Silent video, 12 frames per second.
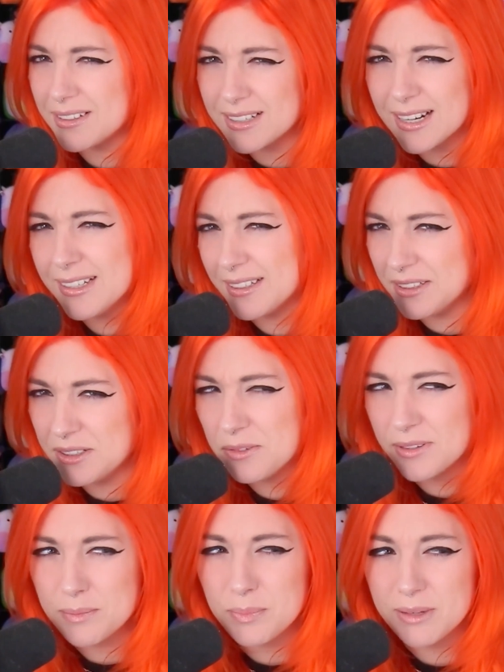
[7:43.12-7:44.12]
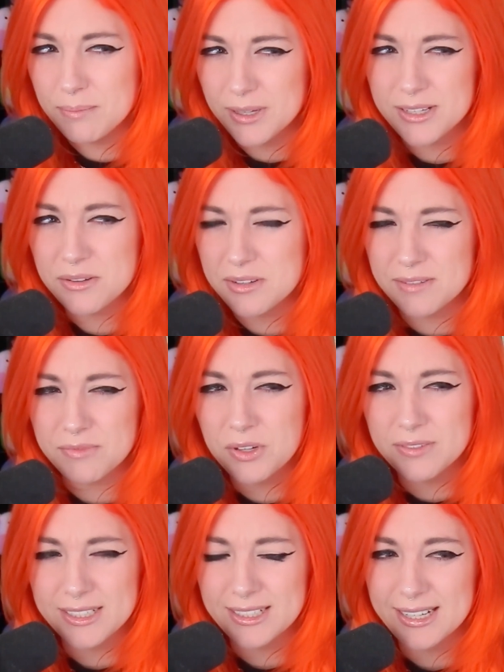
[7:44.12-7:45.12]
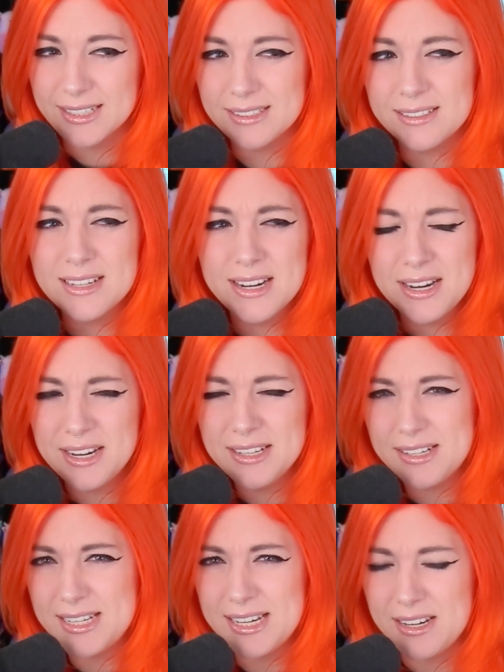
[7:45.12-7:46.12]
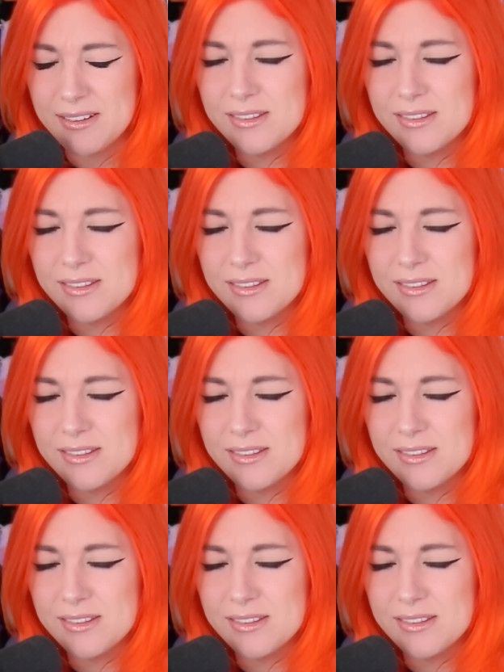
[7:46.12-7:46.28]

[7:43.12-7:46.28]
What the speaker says: kind of creepy puzzles involving teeth.